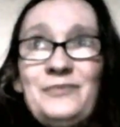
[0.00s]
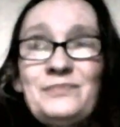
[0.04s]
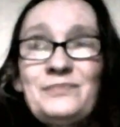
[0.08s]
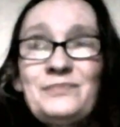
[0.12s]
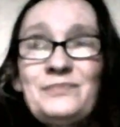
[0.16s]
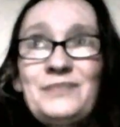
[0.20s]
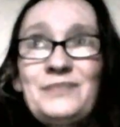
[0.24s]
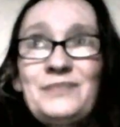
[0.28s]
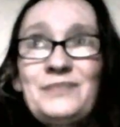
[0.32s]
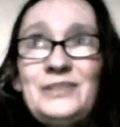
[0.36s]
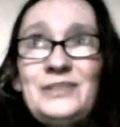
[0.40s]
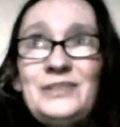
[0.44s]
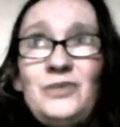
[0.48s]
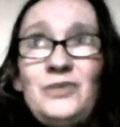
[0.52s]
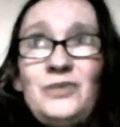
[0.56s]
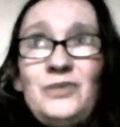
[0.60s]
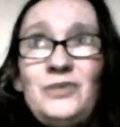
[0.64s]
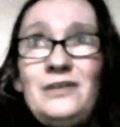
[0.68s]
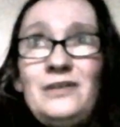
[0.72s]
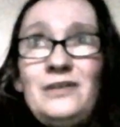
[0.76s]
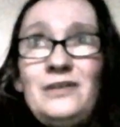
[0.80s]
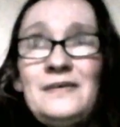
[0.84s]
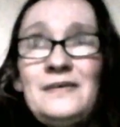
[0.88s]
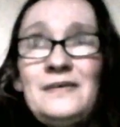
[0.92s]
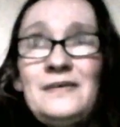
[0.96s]
Because
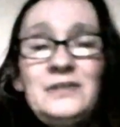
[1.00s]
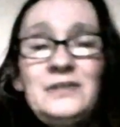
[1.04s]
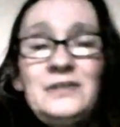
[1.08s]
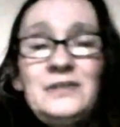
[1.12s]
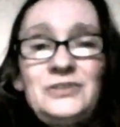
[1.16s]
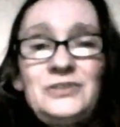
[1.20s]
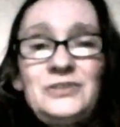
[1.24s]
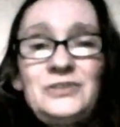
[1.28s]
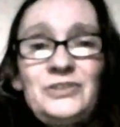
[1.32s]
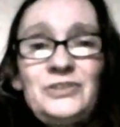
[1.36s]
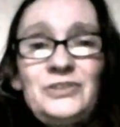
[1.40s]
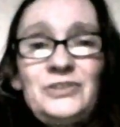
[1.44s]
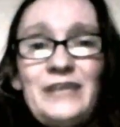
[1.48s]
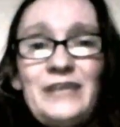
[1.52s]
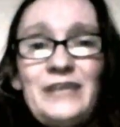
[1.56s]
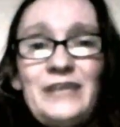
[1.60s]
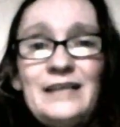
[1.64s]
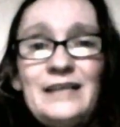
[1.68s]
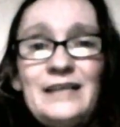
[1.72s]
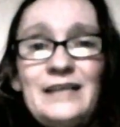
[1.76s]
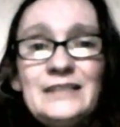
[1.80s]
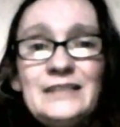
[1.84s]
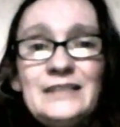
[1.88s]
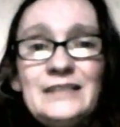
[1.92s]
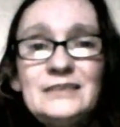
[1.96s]
all you do then
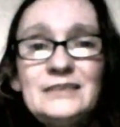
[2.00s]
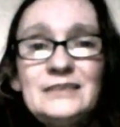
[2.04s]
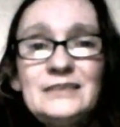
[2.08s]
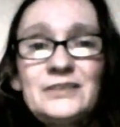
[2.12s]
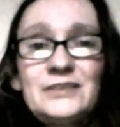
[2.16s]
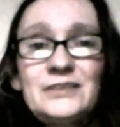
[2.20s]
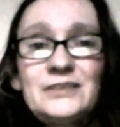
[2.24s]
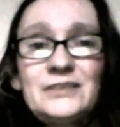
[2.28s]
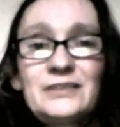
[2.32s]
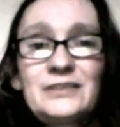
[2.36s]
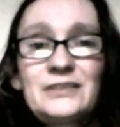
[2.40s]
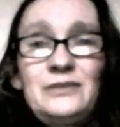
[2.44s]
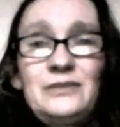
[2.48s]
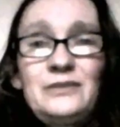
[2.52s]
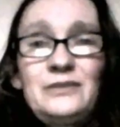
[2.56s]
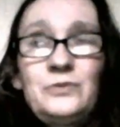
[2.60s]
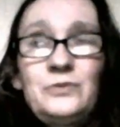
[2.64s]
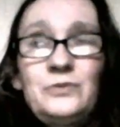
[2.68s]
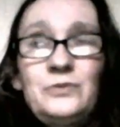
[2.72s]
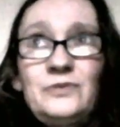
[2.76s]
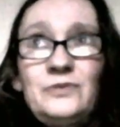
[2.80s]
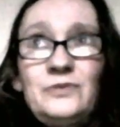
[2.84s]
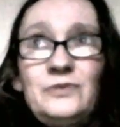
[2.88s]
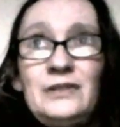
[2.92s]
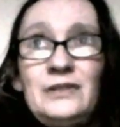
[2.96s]
is you know,
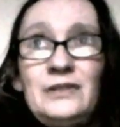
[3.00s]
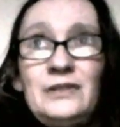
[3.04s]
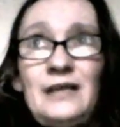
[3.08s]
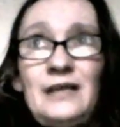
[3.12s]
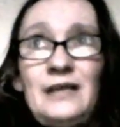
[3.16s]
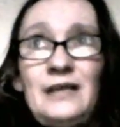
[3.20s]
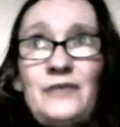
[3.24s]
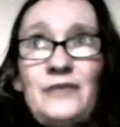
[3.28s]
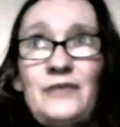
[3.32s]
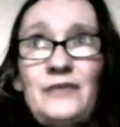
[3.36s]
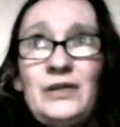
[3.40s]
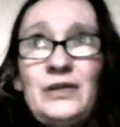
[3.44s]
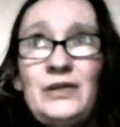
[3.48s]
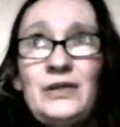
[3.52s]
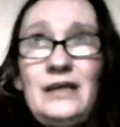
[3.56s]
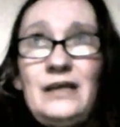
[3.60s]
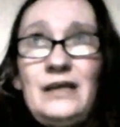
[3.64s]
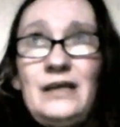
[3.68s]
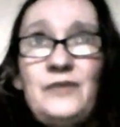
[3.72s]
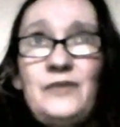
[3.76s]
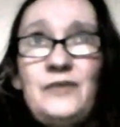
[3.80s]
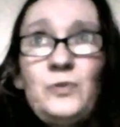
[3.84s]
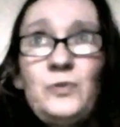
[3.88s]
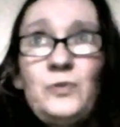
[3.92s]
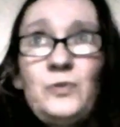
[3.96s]

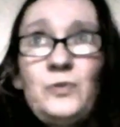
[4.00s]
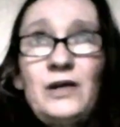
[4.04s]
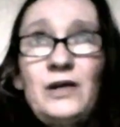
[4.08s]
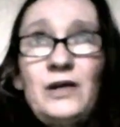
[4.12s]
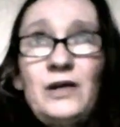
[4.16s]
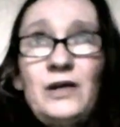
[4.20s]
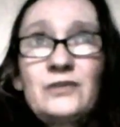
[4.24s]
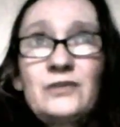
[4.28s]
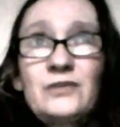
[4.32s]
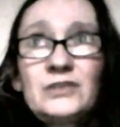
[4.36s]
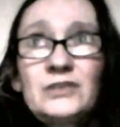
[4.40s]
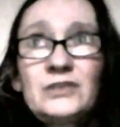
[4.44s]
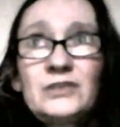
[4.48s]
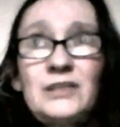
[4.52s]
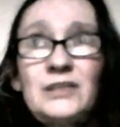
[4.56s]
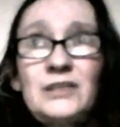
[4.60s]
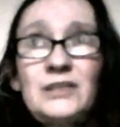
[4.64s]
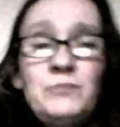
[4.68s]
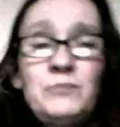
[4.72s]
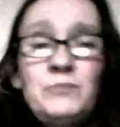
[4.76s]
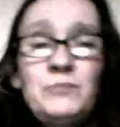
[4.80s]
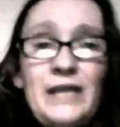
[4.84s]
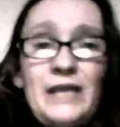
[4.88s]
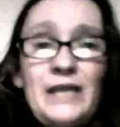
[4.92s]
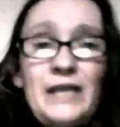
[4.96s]
if you're working on some
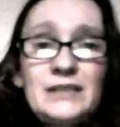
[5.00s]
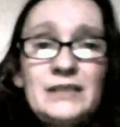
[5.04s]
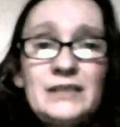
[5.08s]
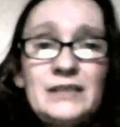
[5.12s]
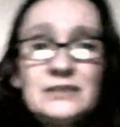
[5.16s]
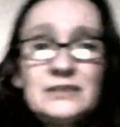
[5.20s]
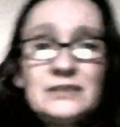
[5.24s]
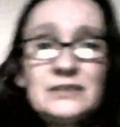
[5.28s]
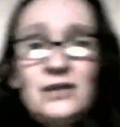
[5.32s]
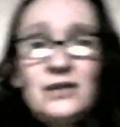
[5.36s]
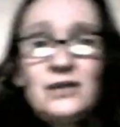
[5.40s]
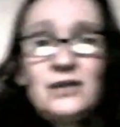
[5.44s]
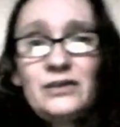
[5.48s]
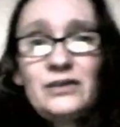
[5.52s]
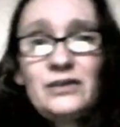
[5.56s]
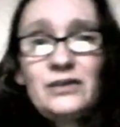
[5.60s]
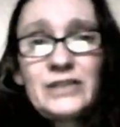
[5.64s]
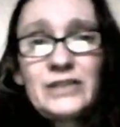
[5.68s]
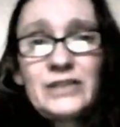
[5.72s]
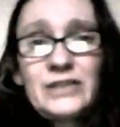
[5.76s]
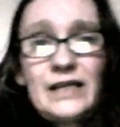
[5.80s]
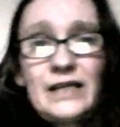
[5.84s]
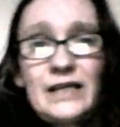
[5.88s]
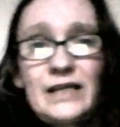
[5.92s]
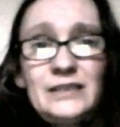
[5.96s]
days and not other
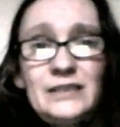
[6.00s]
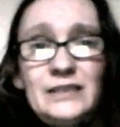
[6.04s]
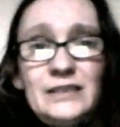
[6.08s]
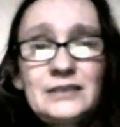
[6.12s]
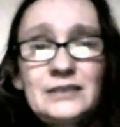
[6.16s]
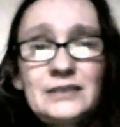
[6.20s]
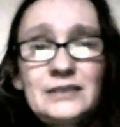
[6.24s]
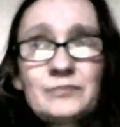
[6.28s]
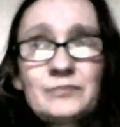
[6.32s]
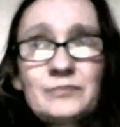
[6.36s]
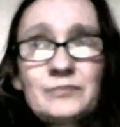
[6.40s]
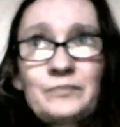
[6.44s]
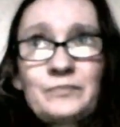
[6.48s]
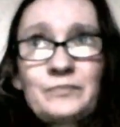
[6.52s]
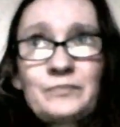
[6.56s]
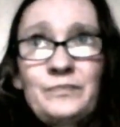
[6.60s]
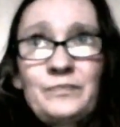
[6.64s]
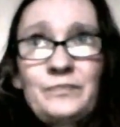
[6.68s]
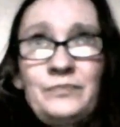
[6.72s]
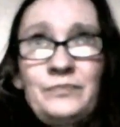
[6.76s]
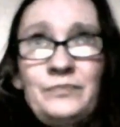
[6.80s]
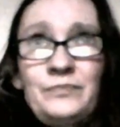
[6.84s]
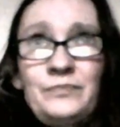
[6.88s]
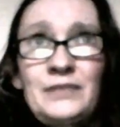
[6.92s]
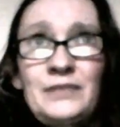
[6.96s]
days,
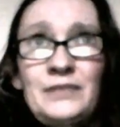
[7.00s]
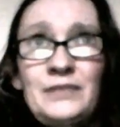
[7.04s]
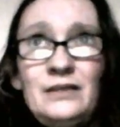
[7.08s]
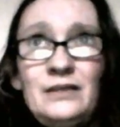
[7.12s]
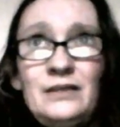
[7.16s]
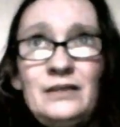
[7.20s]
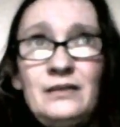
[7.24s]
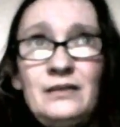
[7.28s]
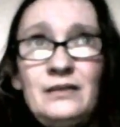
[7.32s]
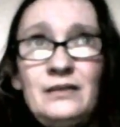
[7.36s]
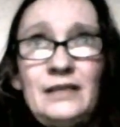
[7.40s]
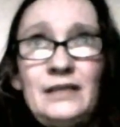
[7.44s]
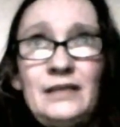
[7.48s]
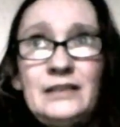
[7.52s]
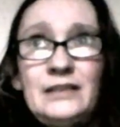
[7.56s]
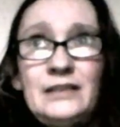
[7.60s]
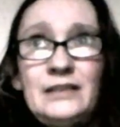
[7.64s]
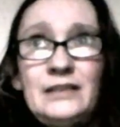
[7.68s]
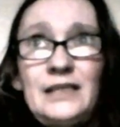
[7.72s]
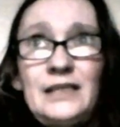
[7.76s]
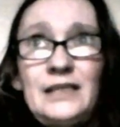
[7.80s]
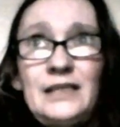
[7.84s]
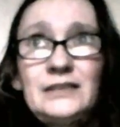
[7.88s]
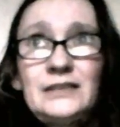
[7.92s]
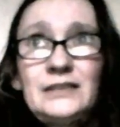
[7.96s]
then the
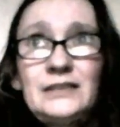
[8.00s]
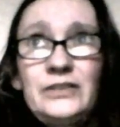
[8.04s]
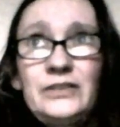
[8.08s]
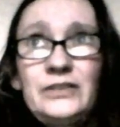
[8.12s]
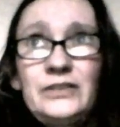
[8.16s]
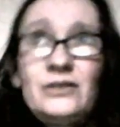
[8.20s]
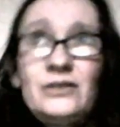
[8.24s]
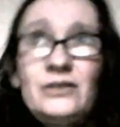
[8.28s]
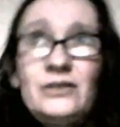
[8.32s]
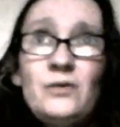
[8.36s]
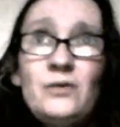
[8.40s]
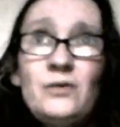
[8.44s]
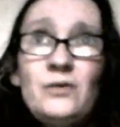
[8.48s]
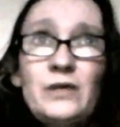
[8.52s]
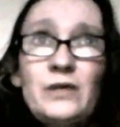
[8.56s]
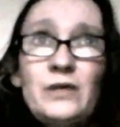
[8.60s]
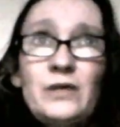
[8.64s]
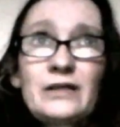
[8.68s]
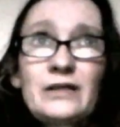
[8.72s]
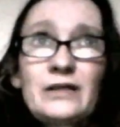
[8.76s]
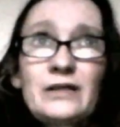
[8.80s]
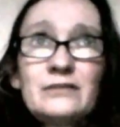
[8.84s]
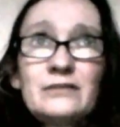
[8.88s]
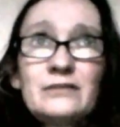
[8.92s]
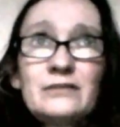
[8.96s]
days that you're not
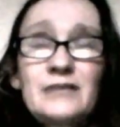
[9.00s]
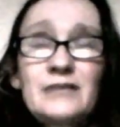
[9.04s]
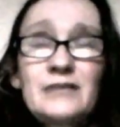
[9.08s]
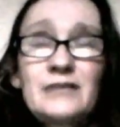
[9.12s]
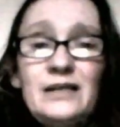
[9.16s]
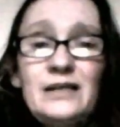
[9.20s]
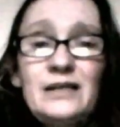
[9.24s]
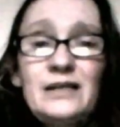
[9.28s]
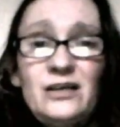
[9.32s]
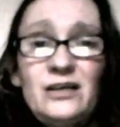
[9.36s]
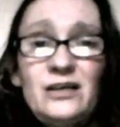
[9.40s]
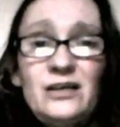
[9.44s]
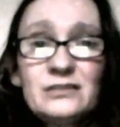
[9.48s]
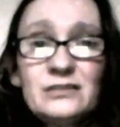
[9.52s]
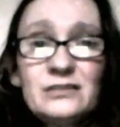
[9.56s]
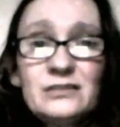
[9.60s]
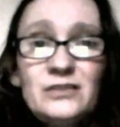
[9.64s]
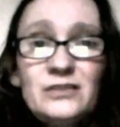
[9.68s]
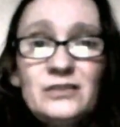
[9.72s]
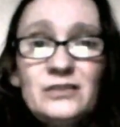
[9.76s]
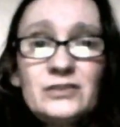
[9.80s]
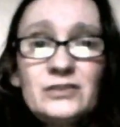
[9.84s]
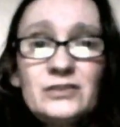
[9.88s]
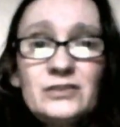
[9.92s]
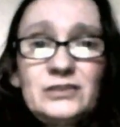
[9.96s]
working kind of
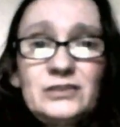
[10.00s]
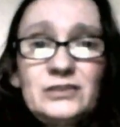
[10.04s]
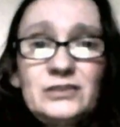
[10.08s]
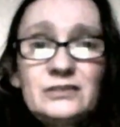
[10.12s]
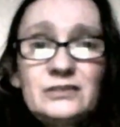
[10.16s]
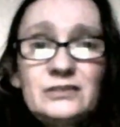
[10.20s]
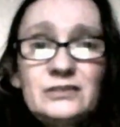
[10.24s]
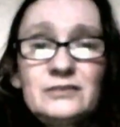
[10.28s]
undoes